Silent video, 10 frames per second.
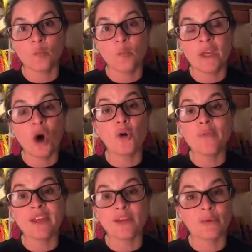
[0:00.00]
We
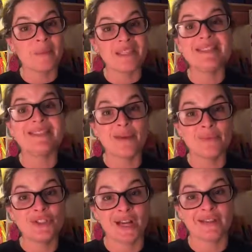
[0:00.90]
hope that it will meet
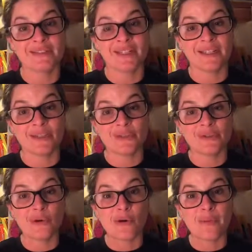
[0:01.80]
some child's need in your
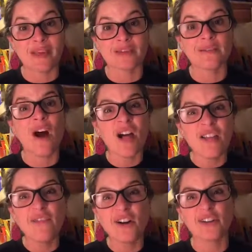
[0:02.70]
school, because all
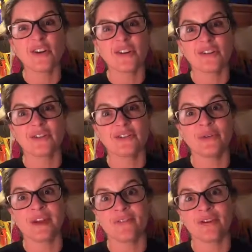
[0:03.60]
of our learners are
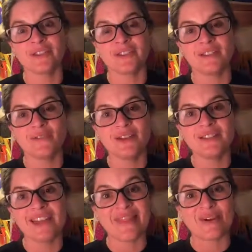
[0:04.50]
so diverse and
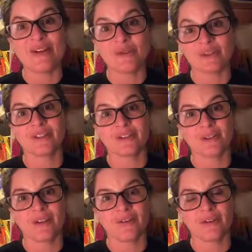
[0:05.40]
different, and their interests are
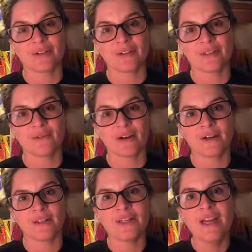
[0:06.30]
so diverse and different.